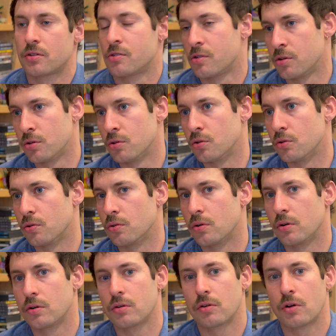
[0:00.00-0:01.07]

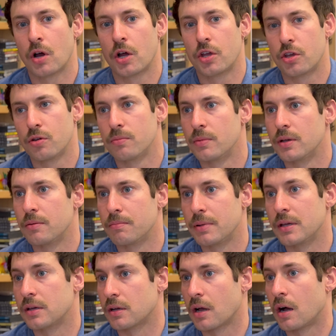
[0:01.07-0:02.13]
to a human
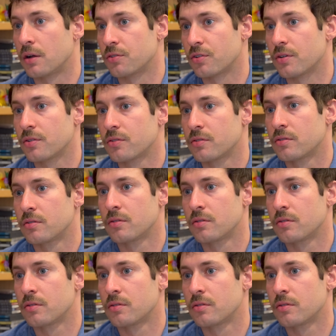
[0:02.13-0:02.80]
being conscious.